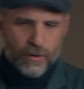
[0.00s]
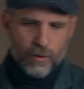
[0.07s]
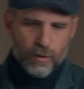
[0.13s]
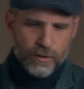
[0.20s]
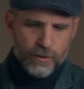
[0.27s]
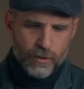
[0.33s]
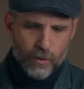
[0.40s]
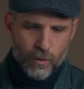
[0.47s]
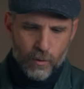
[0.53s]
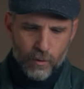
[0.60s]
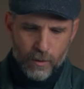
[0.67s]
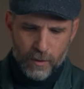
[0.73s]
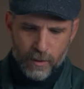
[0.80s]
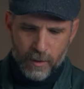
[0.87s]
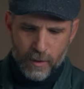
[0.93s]
also
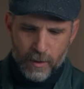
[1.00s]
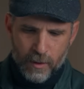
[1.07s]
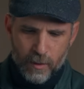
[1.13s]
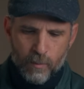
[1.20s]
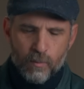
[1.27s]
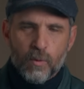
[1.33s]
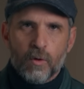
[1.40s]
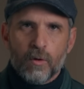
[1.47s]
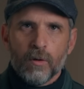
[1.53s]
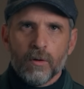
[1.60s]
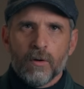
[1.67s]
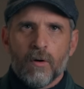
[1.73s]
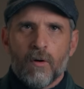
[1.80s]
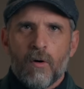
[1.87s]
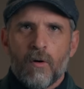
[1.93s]

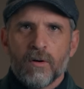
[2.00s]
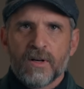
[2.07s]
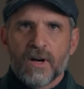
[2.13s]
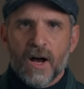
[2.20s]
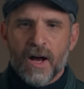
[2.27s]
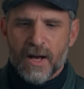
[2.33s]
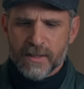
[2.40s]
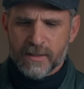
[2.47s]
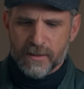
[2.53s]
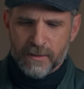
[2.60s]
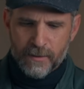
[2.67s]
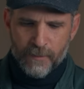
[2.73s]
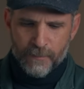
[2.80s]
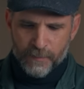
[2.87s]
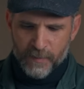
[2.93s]
mull or gauze
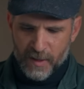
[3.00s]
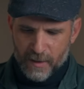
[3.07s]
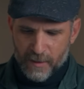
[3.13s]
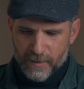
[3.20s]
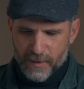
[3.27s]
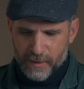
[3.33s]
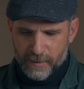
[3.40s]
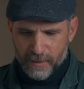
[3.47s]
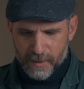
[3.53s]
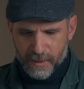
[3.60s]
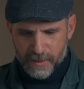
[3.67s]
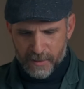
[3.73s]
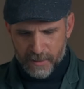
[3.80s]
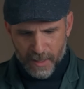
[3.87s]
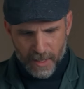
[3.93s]
that
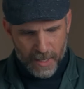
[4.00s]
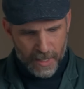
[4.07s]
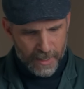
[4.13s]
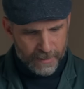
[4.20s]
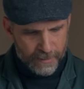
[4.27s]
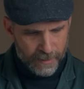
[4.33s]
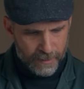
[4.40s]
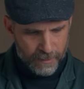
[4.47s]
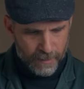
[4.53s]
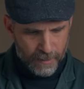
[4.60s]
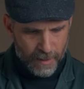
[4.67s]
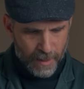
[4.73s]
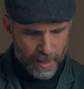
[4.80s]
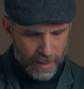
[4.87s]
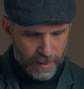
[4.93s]
is hiding
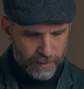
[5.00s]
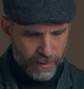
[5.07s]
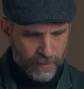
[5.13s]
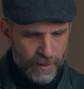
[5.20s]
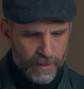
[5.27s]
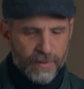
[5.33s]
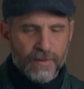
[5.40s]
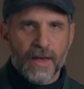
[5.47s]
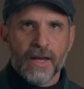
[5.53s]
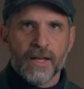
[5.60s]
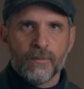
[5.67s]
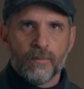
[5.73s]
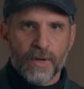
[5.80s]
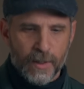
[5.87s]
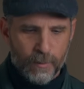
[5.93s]
underneath the
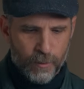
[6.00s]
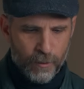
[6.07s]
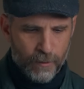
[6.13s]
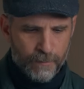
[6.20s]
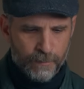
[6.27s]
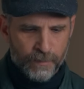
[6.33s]
end paper